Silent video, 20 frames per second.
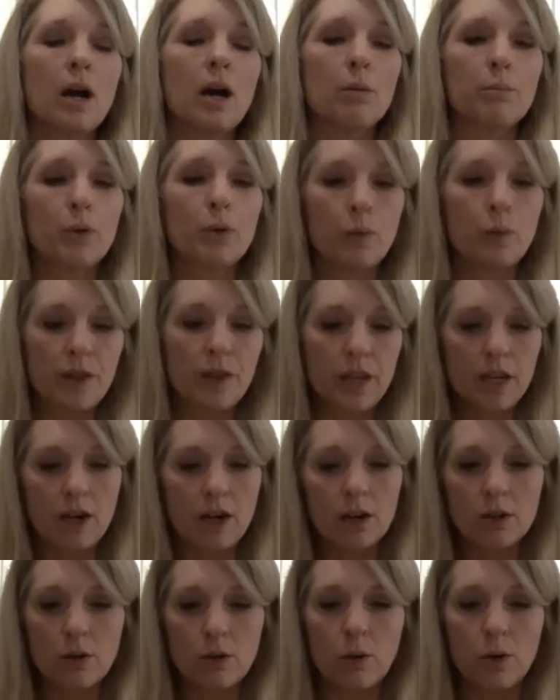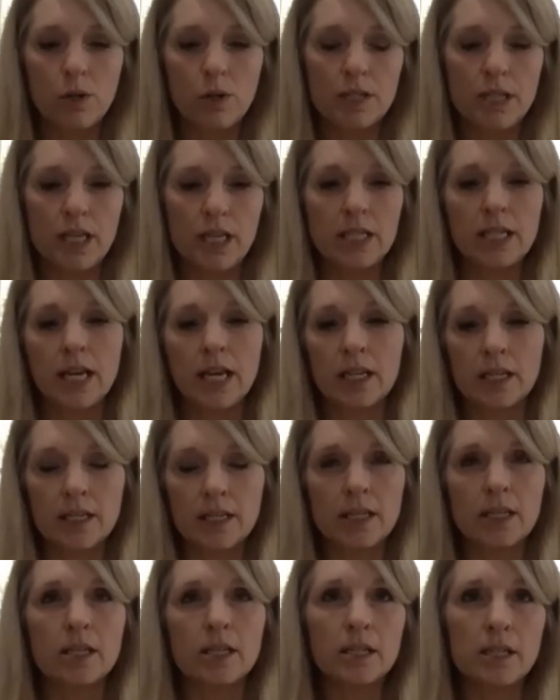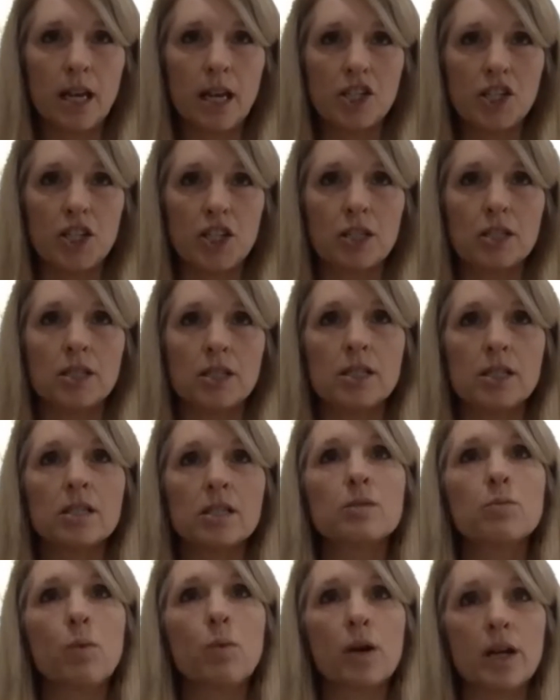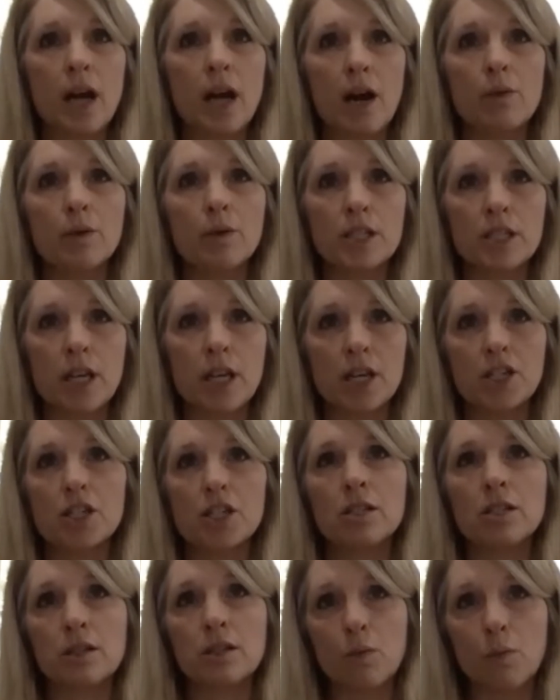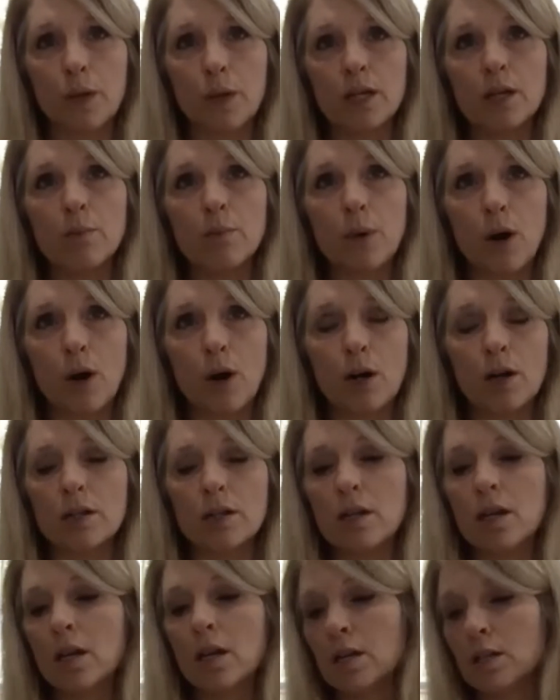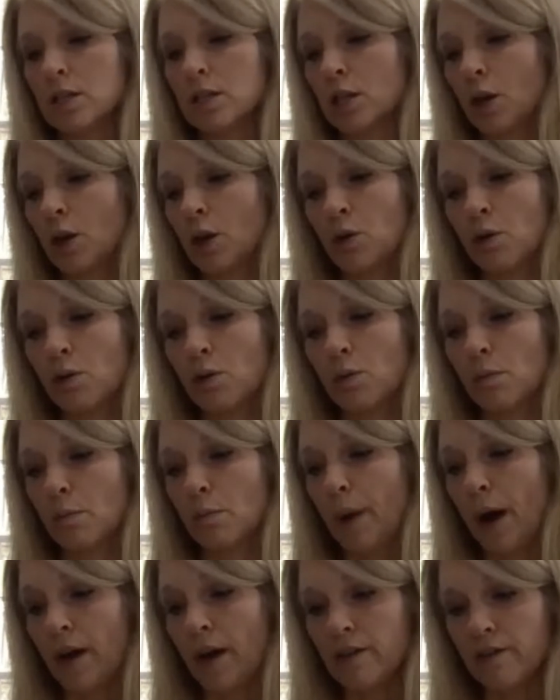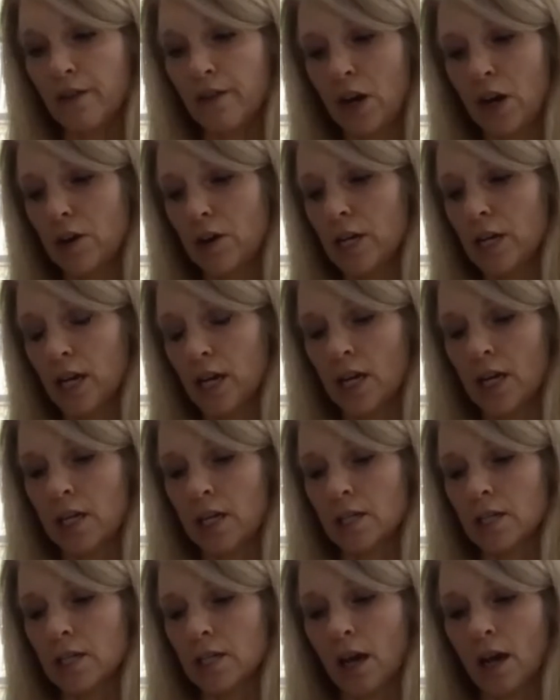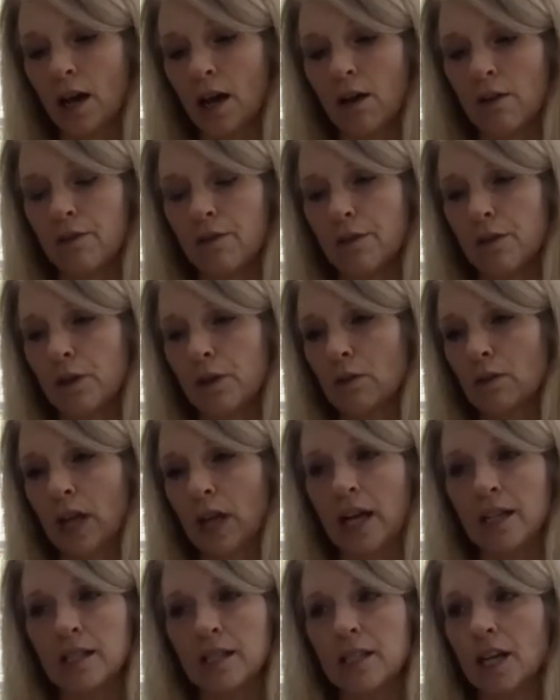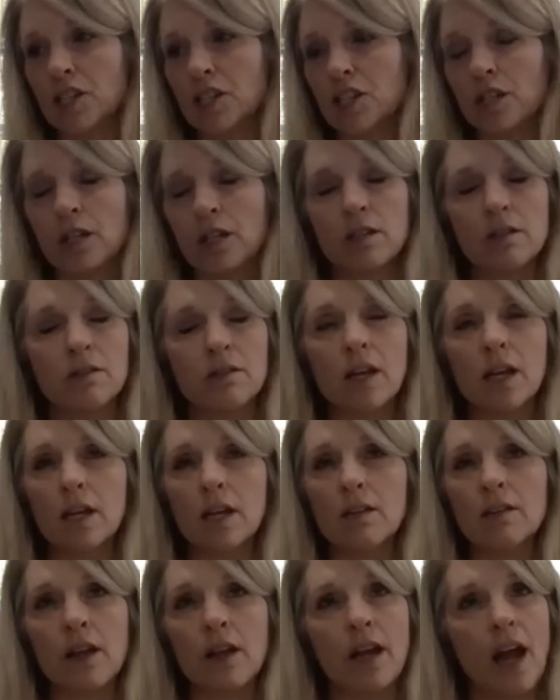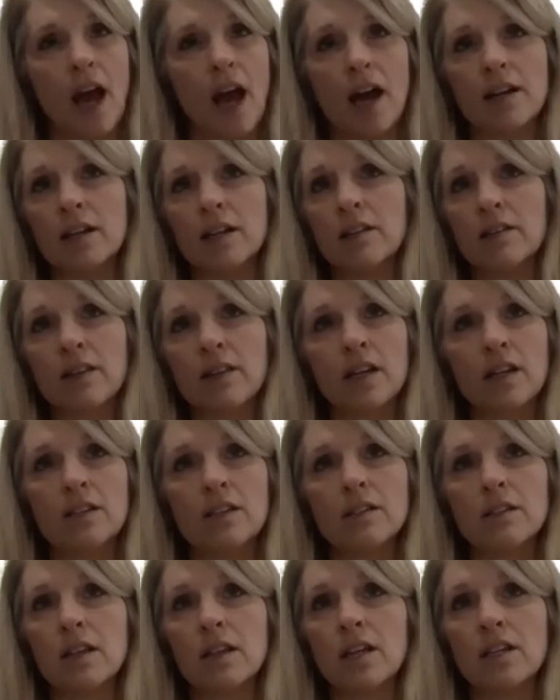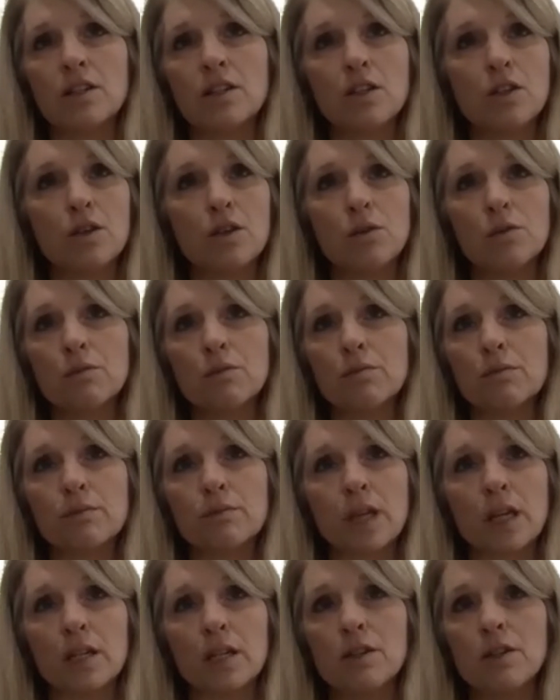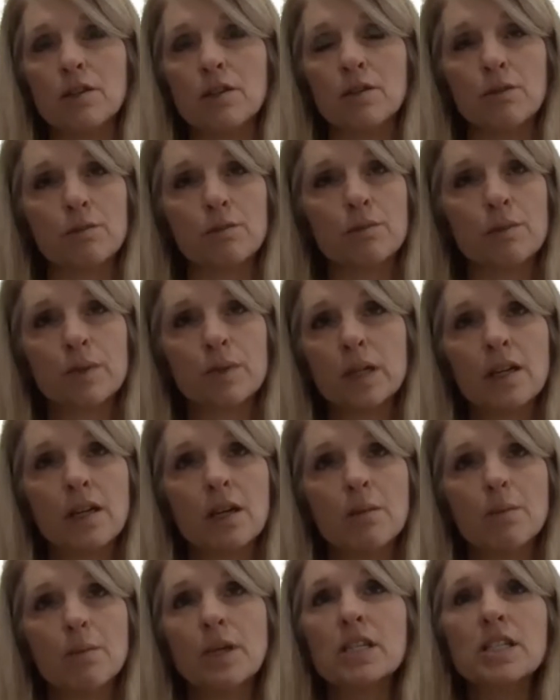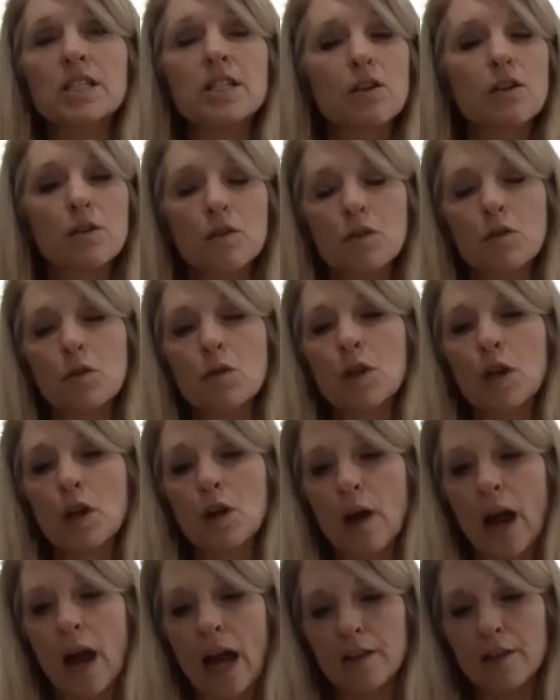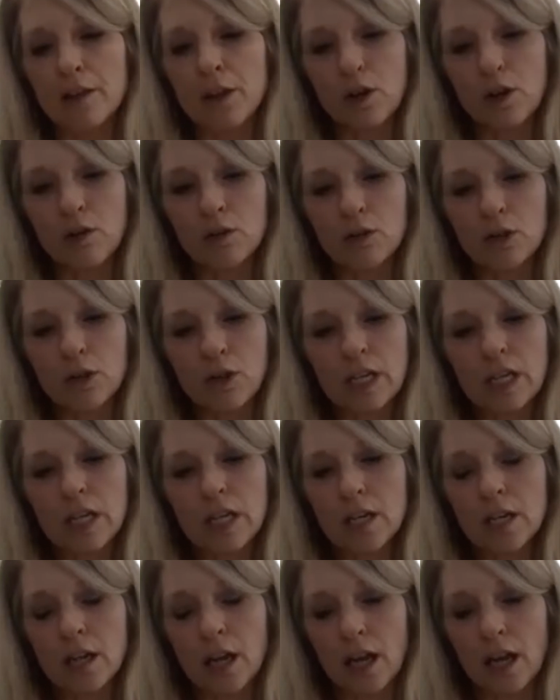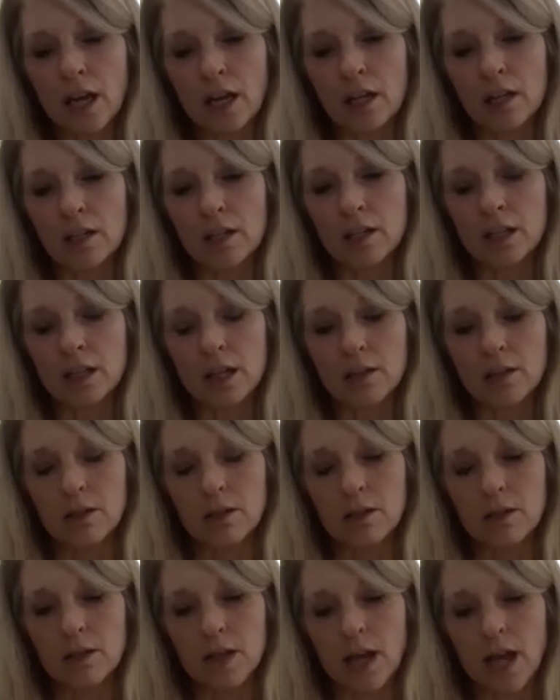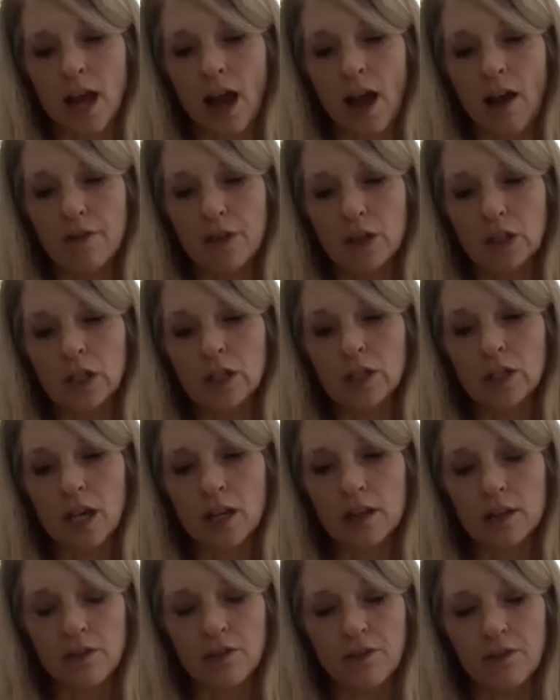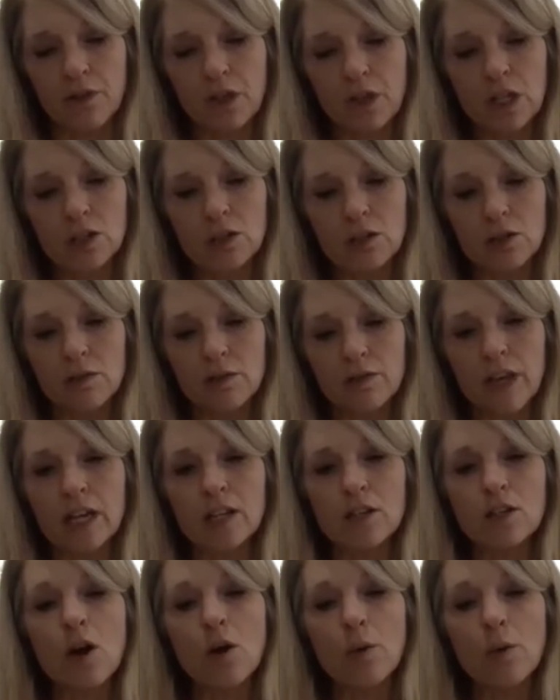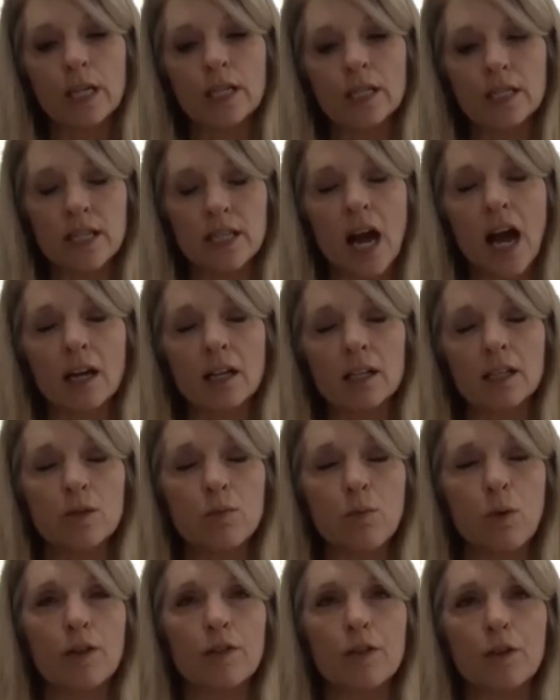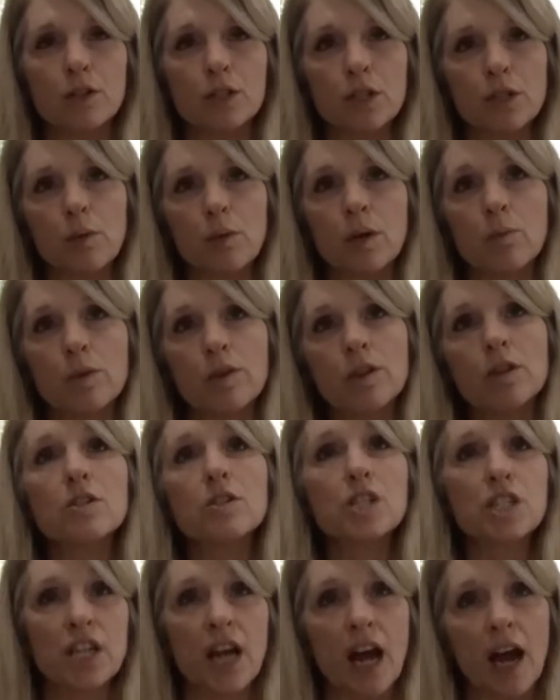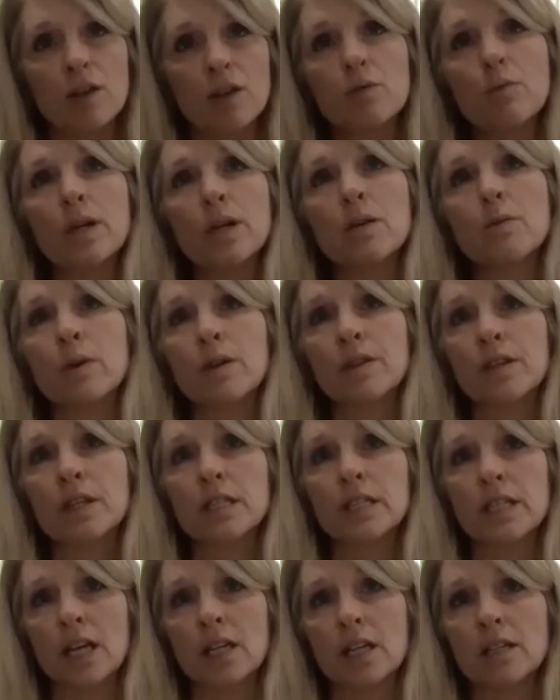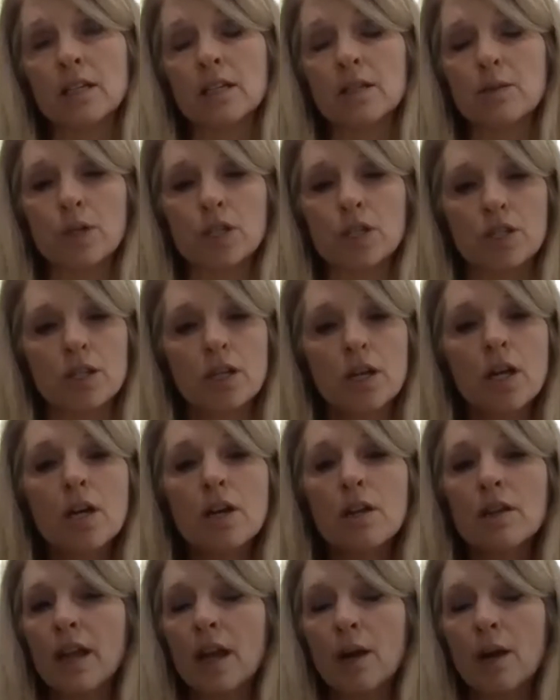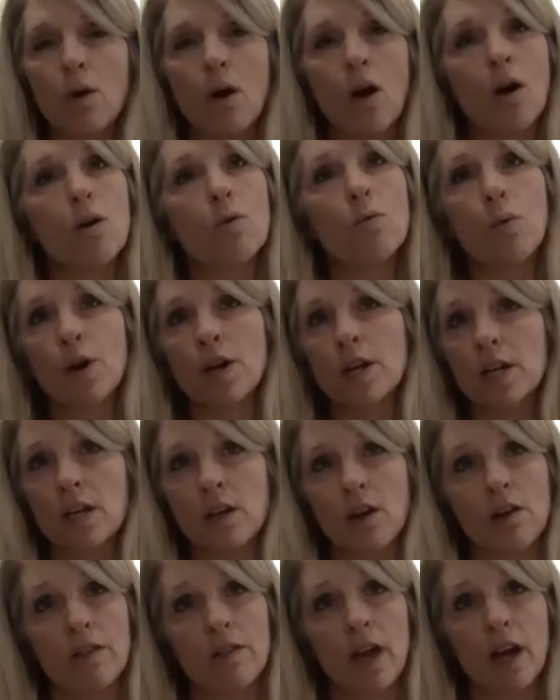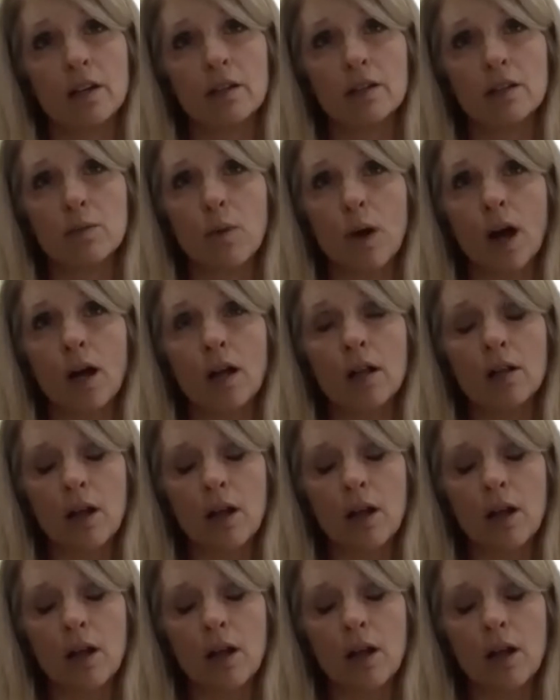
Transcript: But within our course, they take 6 sessions, 6 one-hour sessions a week apart. So by the very end of their last session, they had it. They knew because they're looking and they have the look and the feel. They know exactly what they're doing when they're shadowing with a dentist, which they were all working on that as well.